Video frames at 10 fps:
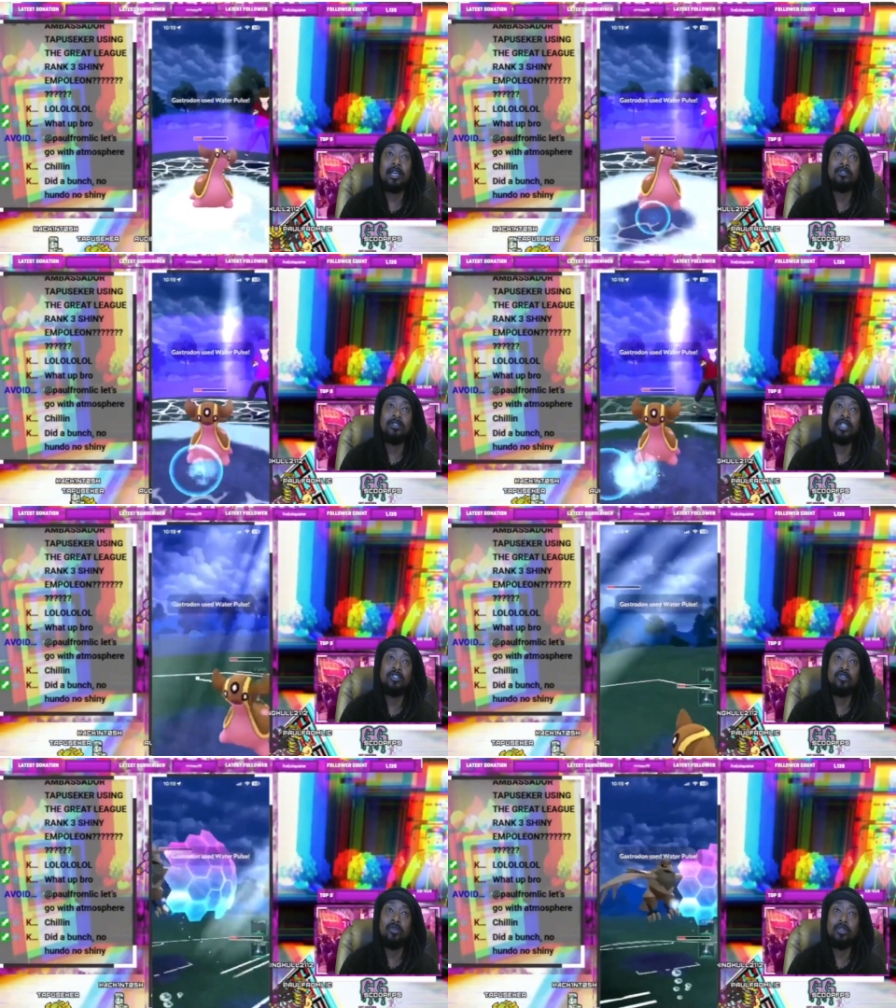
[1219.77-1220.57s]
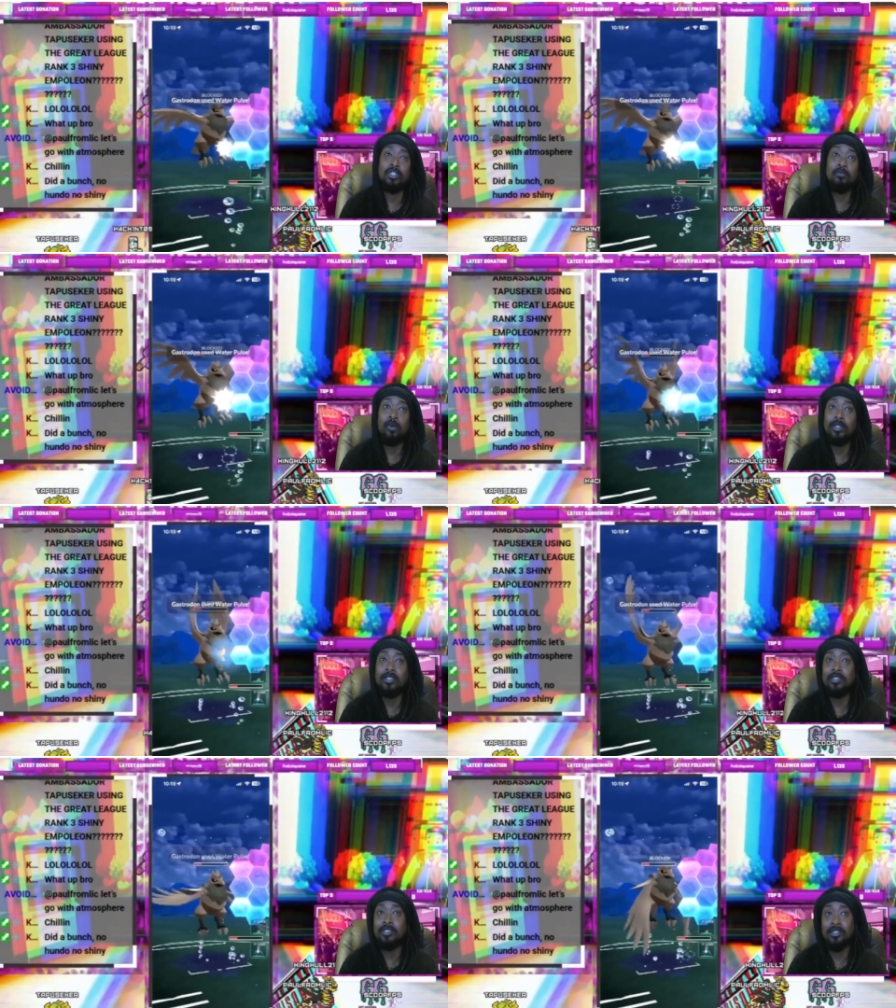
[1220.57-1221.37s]
or Tentacruel or just
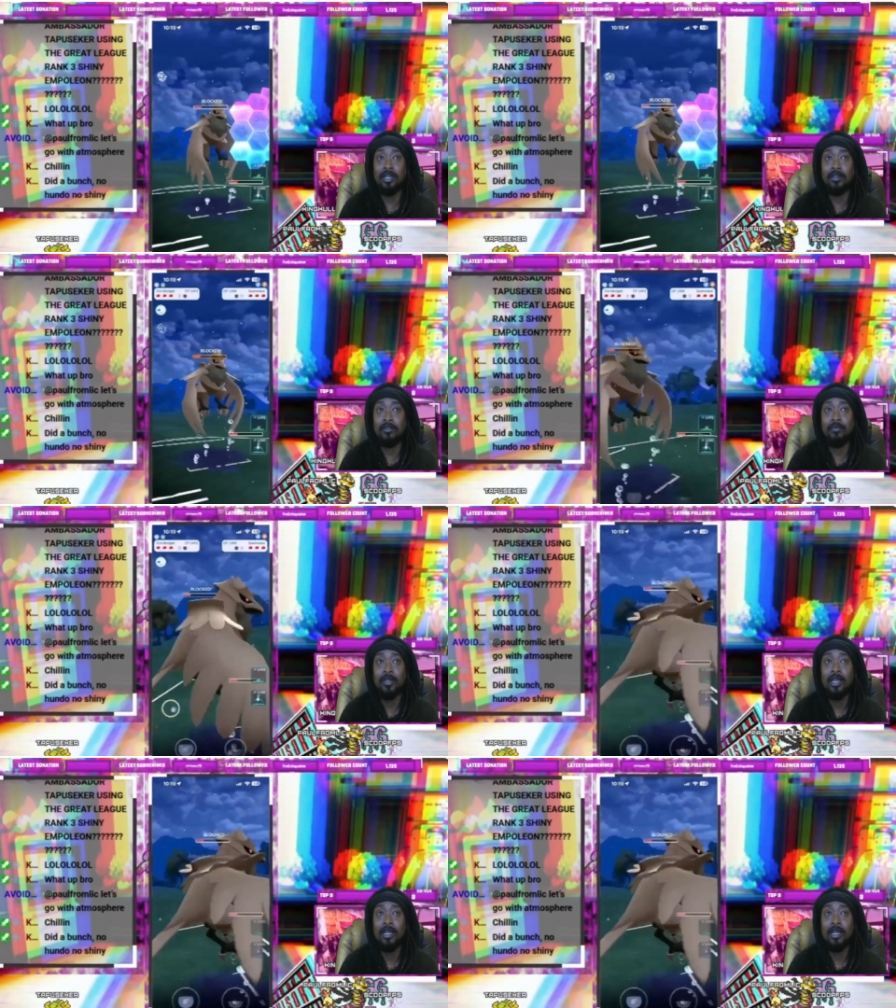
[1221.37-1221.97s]
poisons in general.